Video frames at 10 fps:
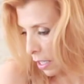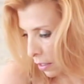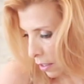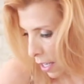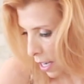and
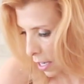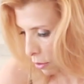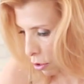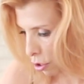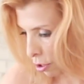
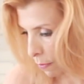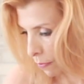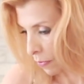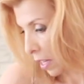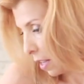sage,
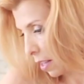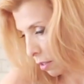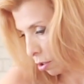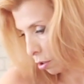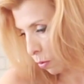and
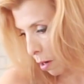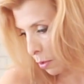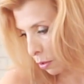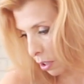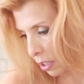that's just what I'm
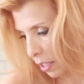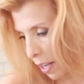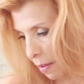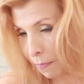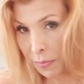using
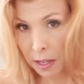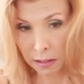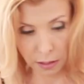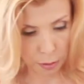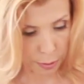today. A
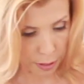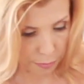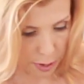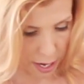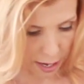little bit of
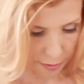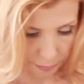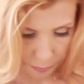my